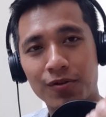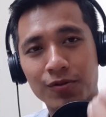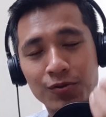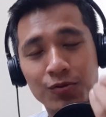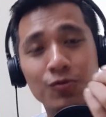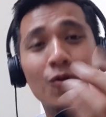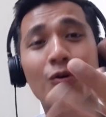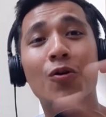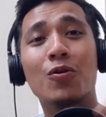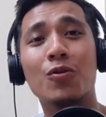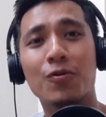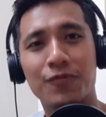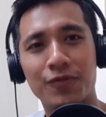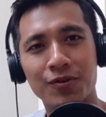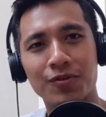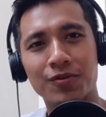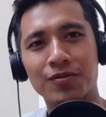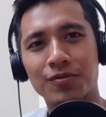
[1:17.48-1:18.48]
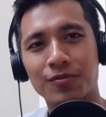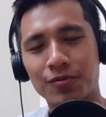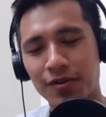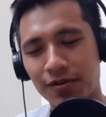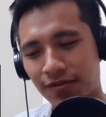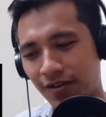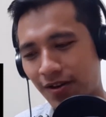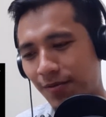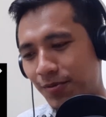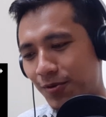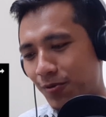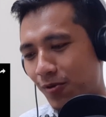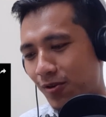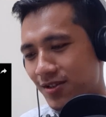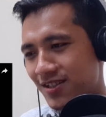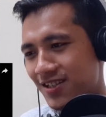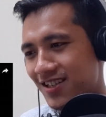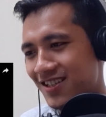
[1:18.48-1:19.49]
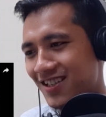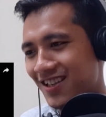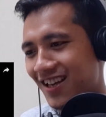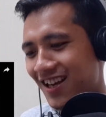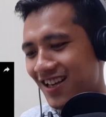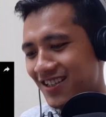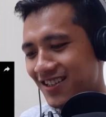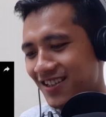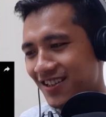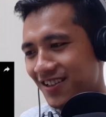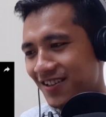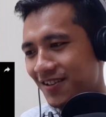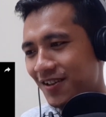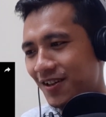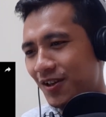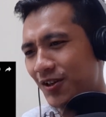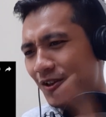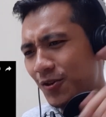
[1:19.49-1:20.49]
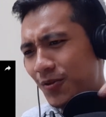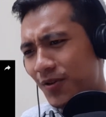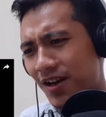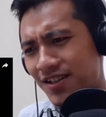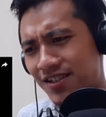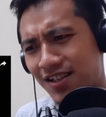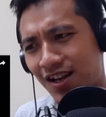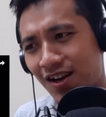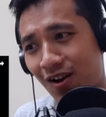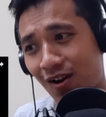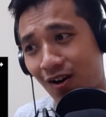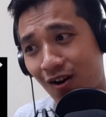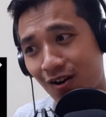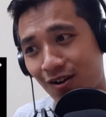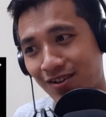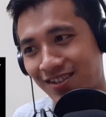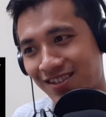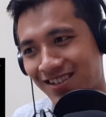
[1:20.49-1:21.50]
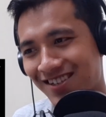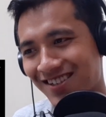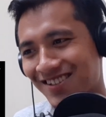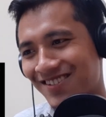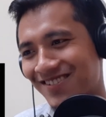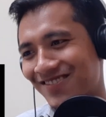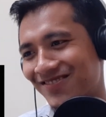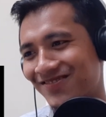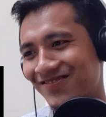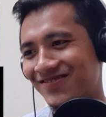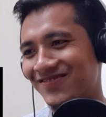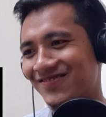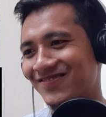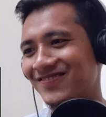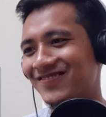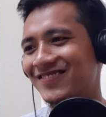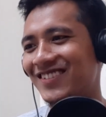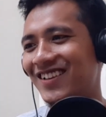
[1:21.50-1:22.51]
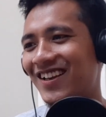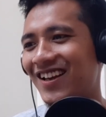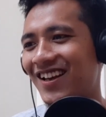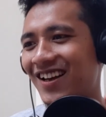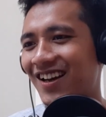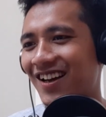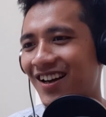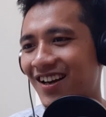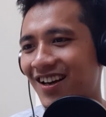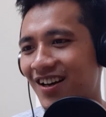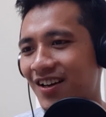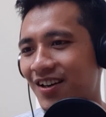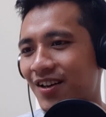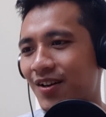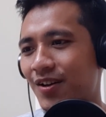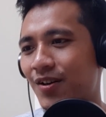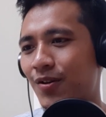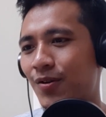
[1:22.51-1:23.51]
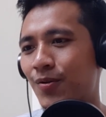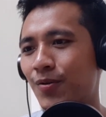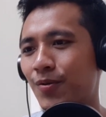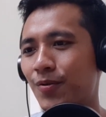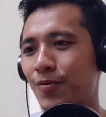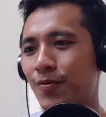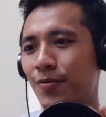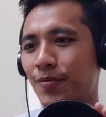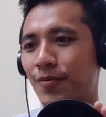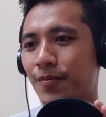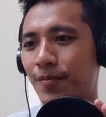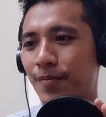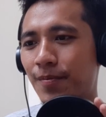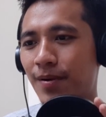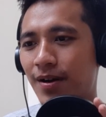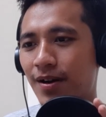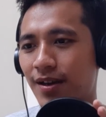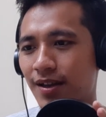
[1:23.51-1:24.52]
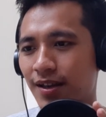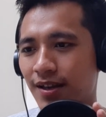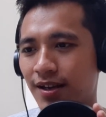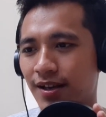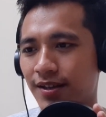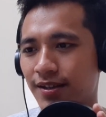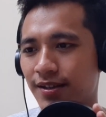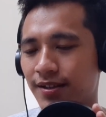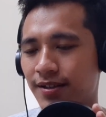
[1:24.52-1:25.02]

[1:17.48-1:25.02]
to all of you who have come to watch this reaction. You guys are awesome. Ako Baieid.